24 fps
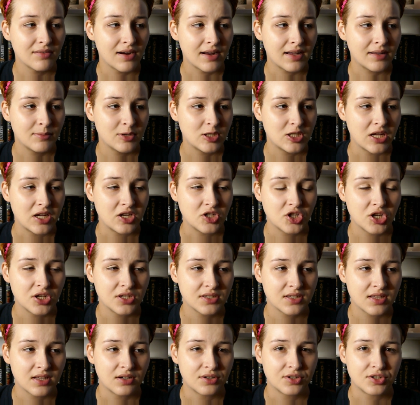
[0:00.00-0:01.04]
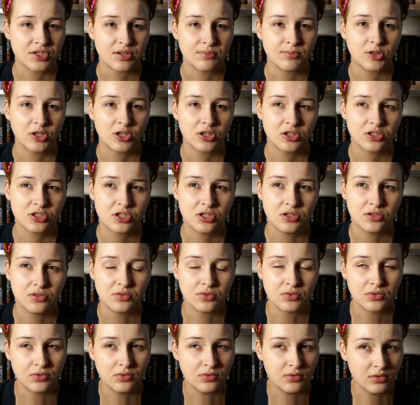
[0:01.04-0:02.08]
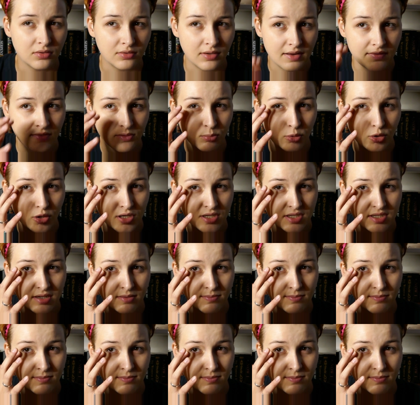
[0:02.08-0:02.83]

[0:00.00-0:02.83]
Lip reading: recommendations that are similar to The Raven Boys,